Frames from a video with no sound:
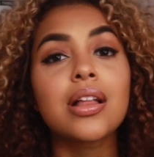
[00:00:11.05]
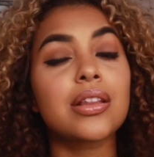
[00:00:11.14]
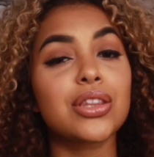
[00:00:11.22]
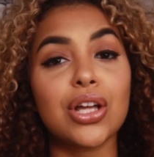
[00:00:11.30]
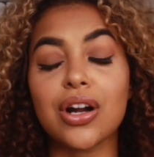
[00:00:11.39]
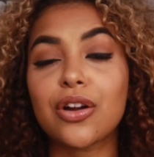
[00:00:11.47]

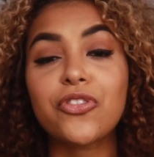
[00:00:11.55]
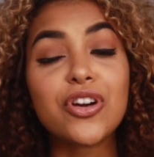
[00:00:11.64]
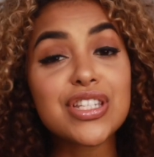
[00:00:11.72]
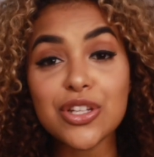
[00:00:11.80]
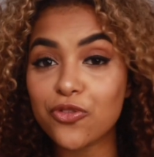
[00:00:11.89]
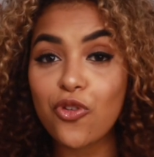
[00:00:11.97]
Look,
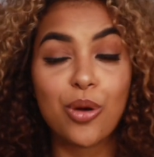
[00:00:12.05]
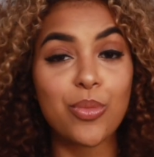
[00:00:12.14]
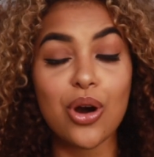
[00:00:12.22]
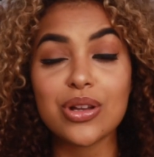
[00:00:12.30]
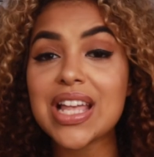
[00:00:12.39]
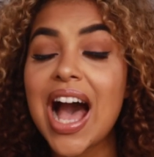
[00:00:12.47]
first and
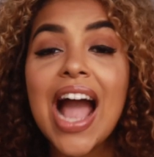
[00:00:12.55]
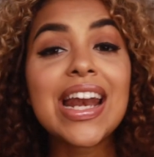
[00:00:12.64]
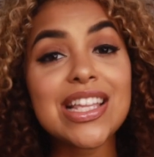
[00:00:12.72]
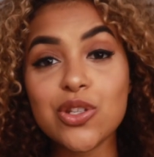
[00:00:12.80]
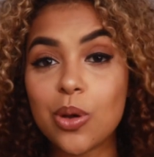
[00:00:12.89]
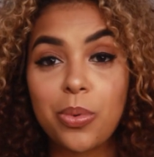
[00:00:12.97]
foremost, I
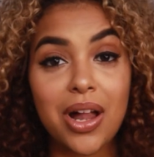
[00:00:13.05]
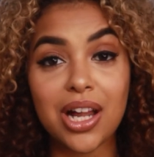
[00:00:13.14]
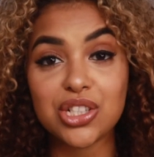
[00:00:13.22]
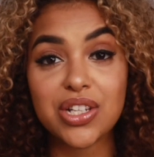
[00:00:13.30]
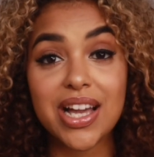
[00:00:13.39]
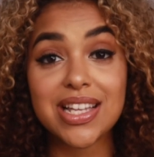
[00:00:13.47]
need to
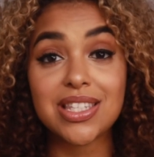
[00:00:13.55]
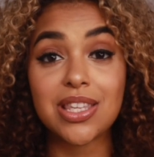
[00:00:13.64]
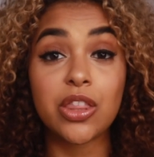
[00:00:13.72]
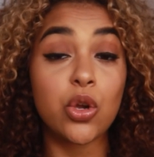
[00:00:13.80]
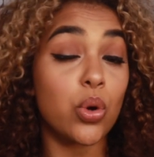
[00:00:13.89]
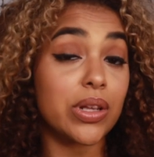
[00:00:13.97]
apologize to
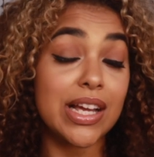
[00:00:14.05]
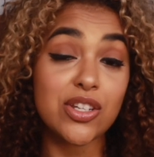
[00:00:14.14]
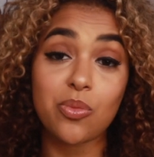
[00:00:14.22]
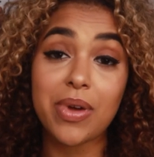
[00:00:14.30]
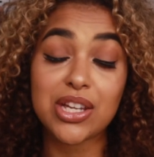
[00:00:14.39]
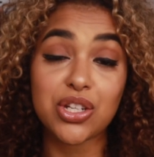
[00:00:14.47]
the
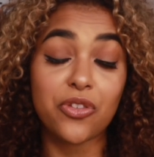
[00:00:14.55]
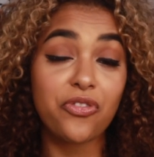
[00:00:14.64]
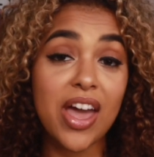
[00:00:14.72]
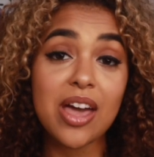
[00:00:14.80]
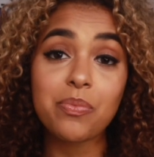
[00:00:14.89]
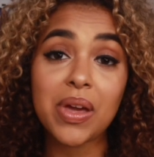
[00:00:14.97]
Orlando Magic
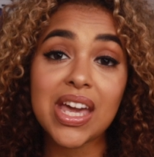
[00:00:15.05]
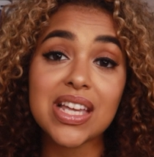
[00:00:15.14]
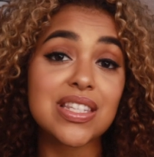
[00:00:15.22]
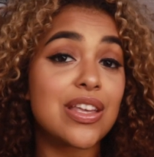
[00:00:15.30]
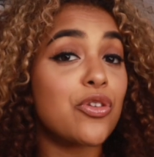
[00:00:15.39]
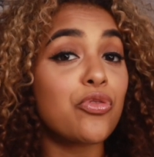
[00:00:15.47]
fan base,